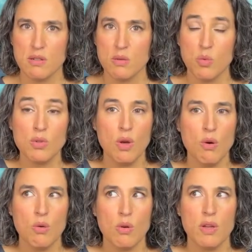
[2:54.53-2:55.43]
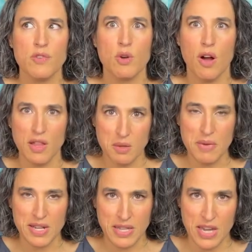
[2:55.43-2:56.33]
Well, no, if you're on the
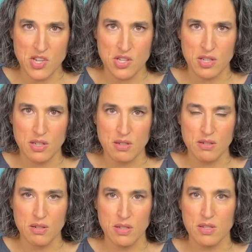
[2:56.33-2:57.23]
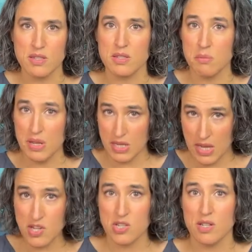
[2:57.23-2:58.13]
medication, it's the
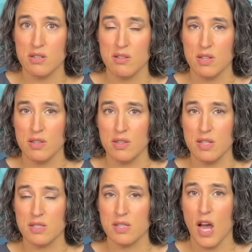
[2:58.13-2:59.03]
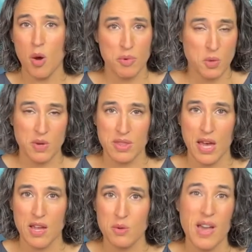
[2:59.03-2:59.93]
medication that's helping you with
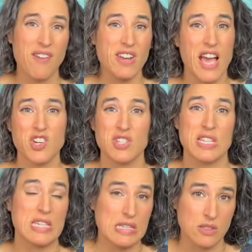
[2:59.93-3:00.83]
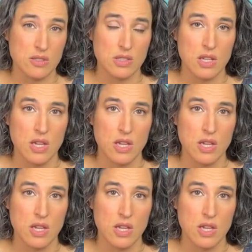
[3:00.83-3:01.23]
that. You haven't actually healed.